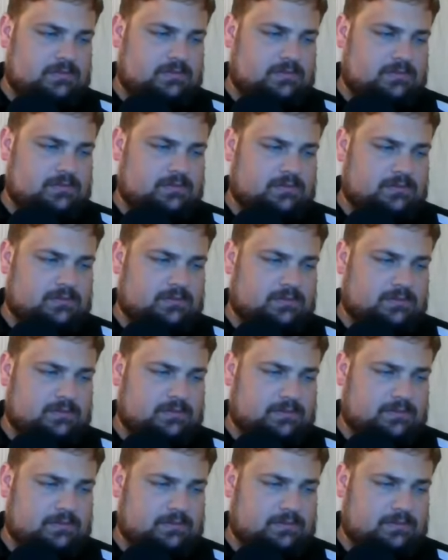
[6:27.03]

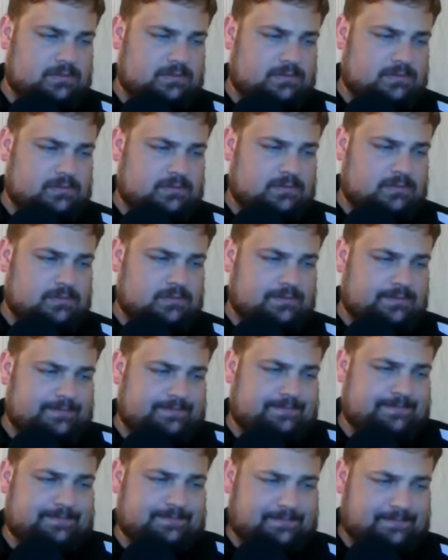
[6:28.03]

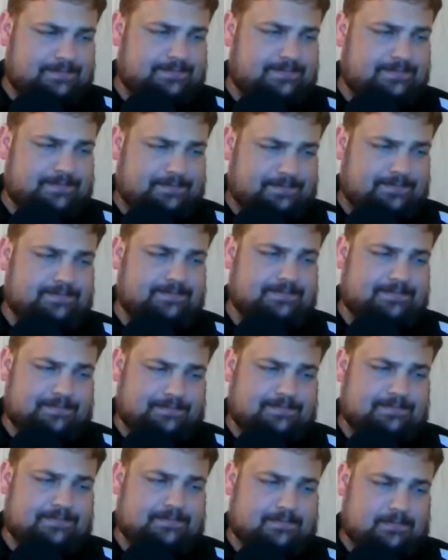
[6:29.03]

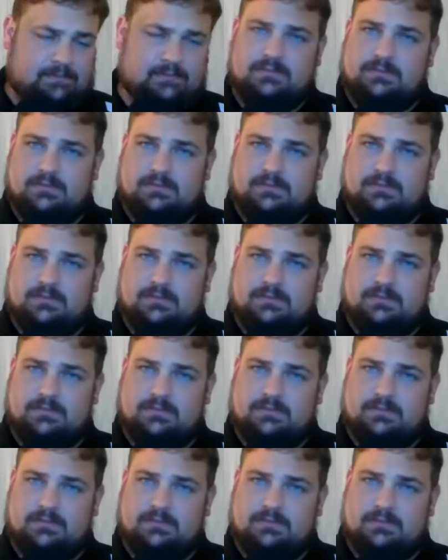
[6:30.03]
The person shown says nothing.